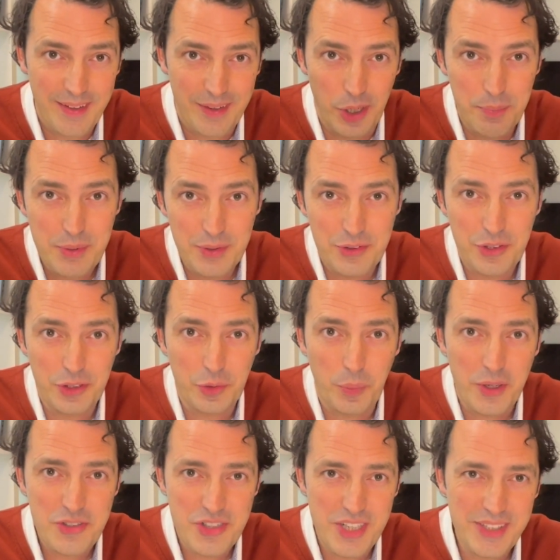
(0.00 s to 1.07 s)
Hope you enjoyed
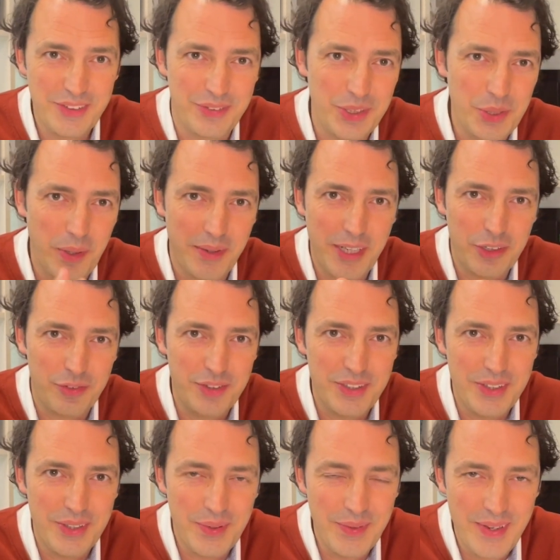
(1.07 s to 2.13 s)
watching, see you in the next
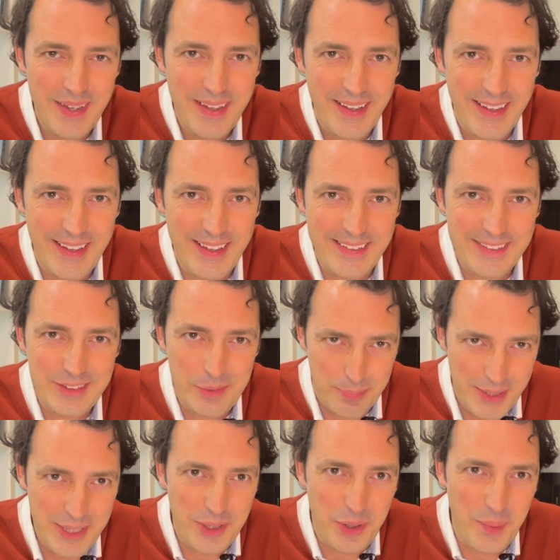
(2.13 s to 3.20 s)
video, and
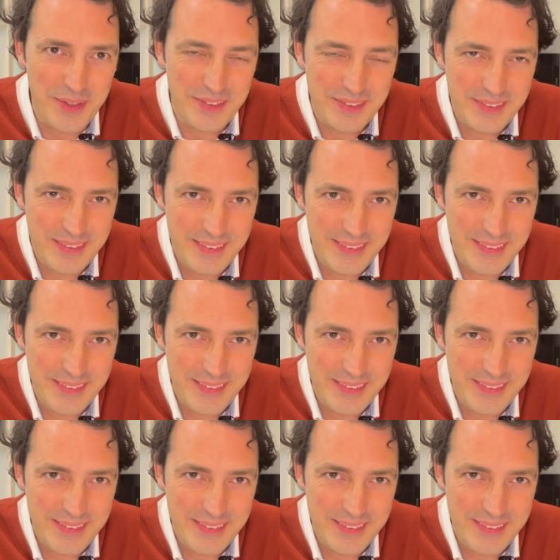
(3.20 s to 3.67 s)
play the quiz.